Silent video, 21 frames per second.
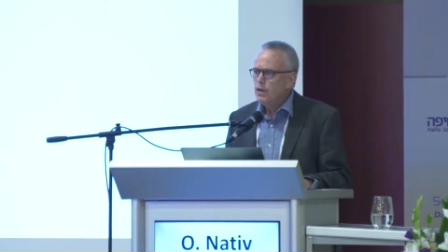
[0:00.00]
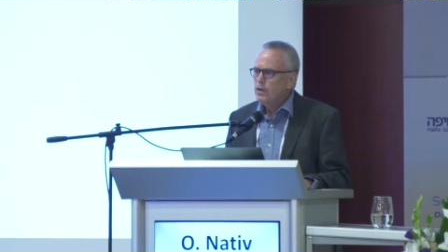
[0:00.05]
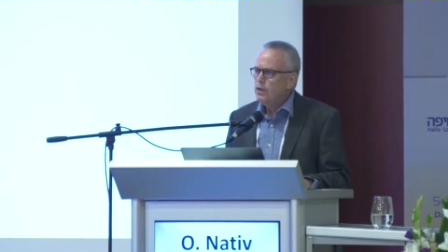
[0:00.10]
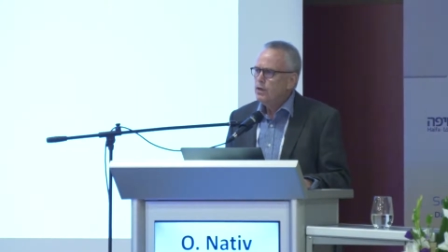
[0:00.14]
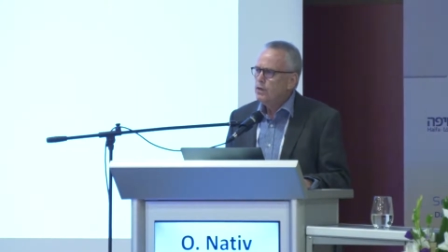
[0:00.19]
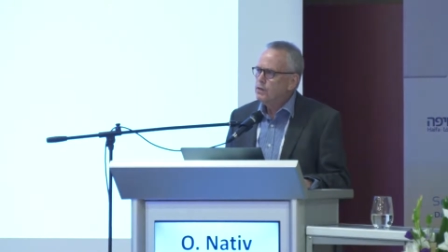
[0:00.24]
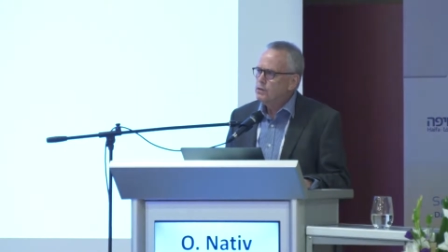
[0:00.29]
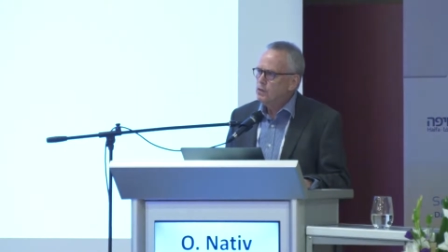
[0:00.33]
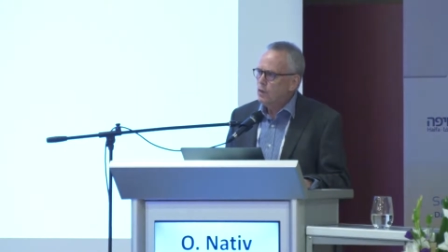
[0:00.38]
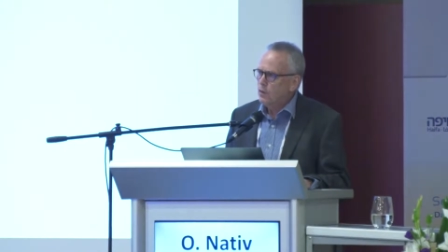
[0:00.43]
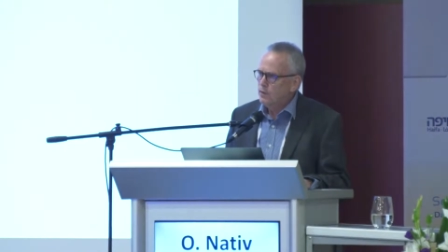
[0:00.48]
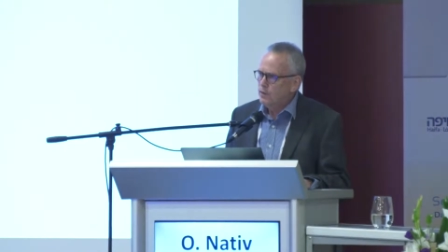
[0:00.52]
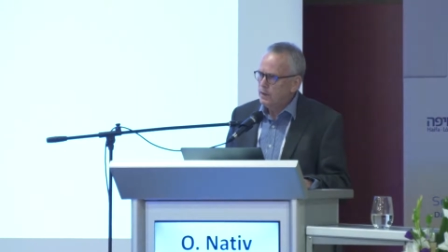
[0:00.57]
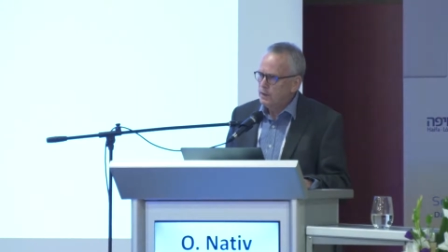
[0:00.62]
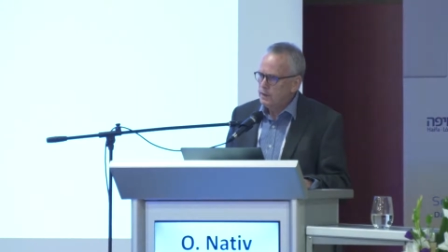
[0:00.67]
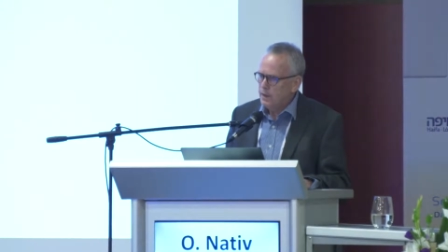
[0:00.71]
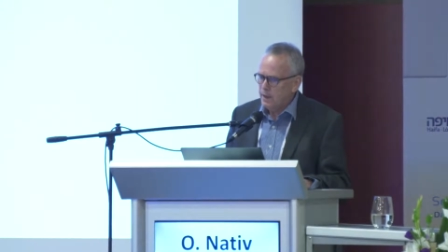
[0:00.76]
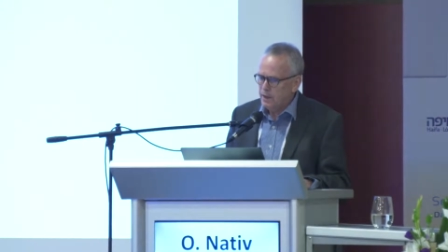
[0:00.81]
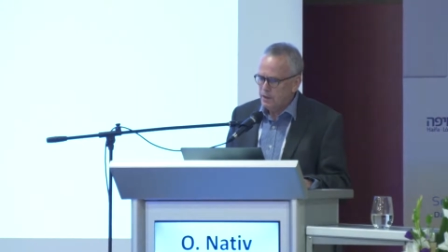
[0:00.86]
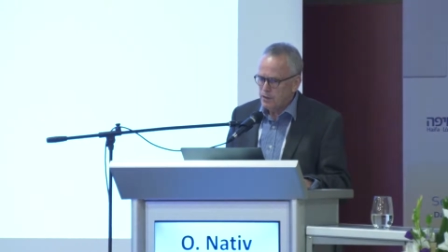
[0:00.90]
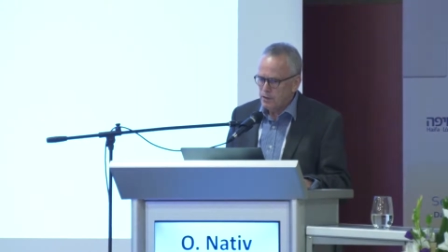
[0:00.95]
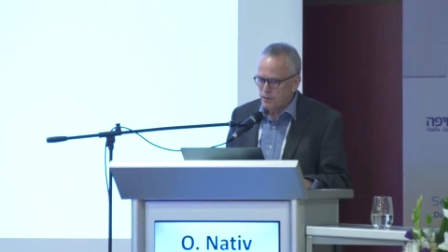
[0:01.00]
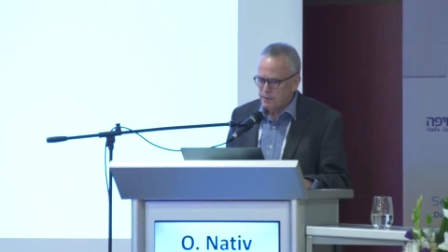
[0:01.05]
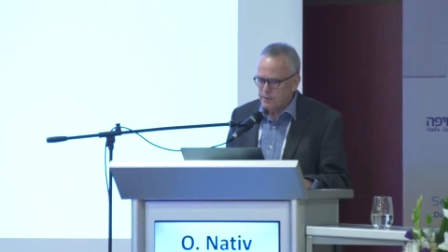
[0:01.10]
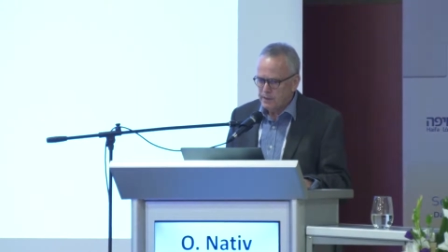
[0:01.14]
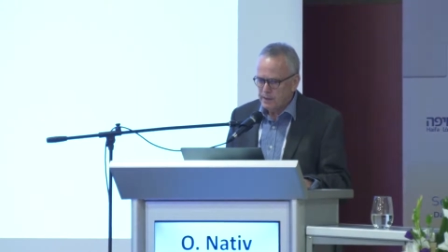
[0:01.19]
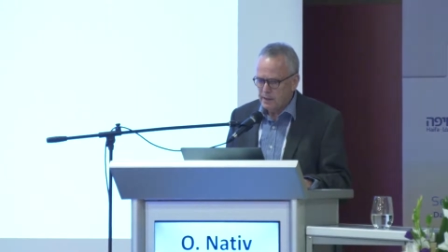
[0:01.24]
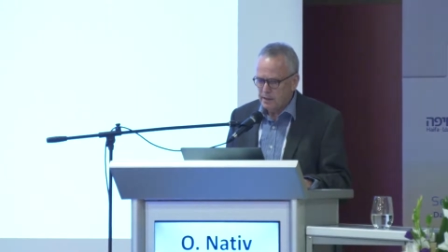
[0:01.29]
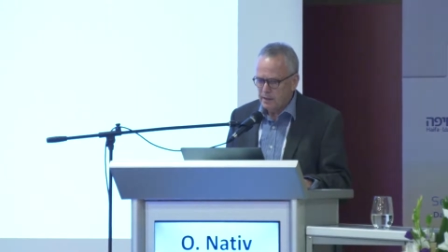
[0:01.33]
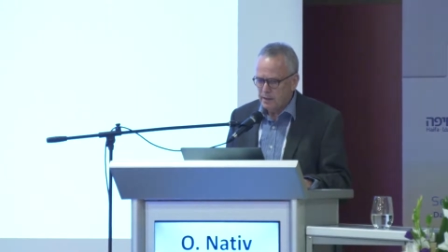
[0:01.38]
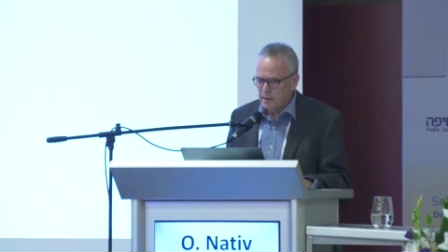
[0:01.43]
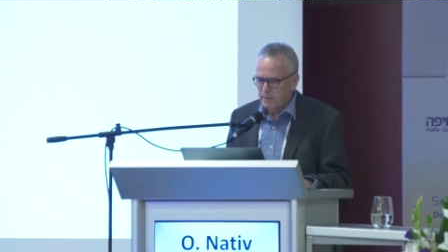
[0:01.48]
He is over the age of
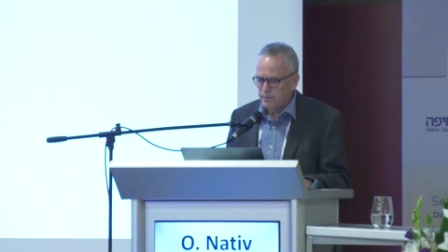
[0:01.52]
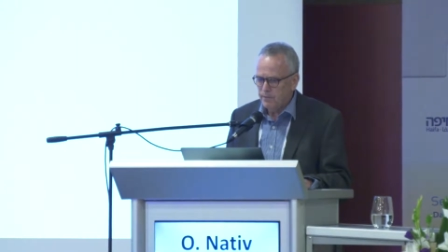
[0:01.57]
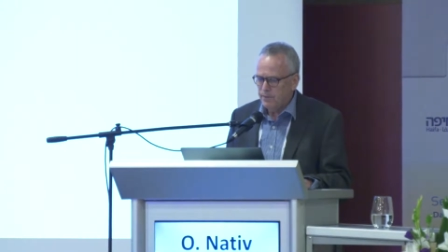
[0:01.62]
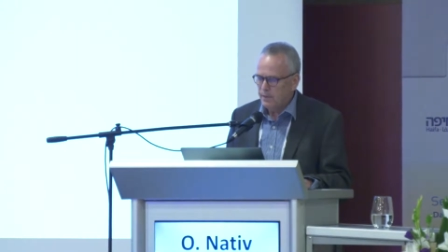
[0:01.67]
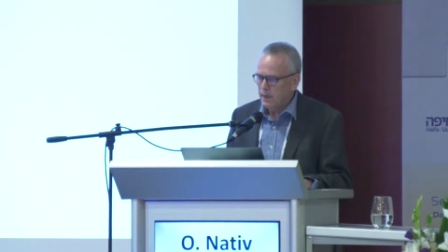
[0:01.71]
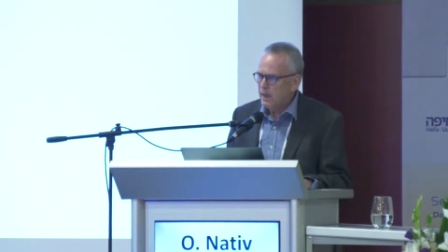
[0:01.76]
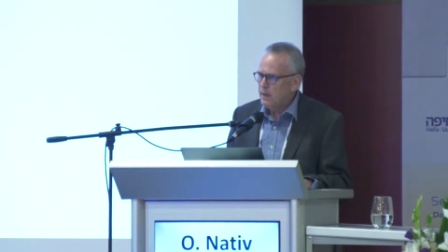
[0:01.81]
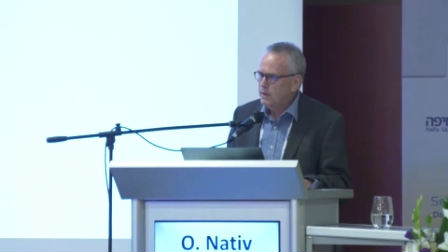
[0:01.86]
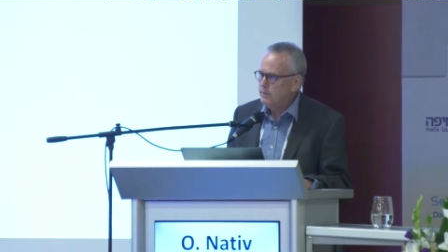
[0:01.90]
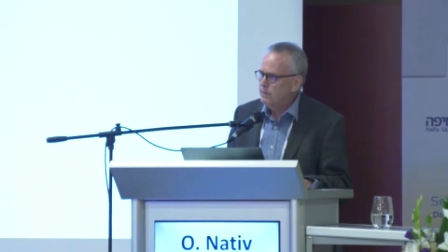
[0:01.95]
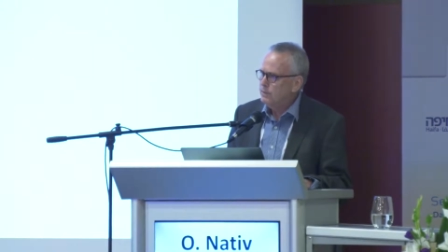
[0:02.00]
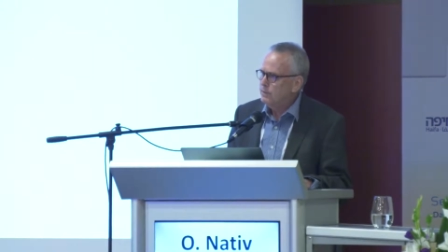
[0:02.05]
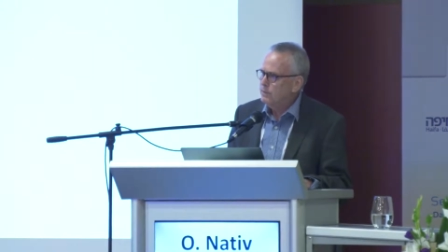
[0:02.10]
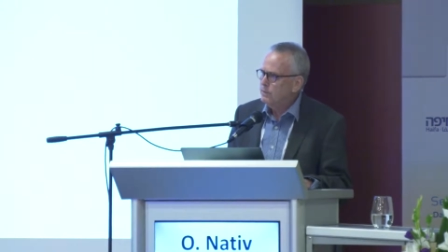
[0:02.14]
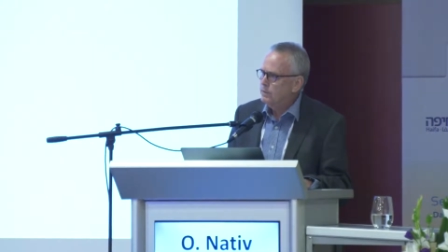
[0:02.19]
65.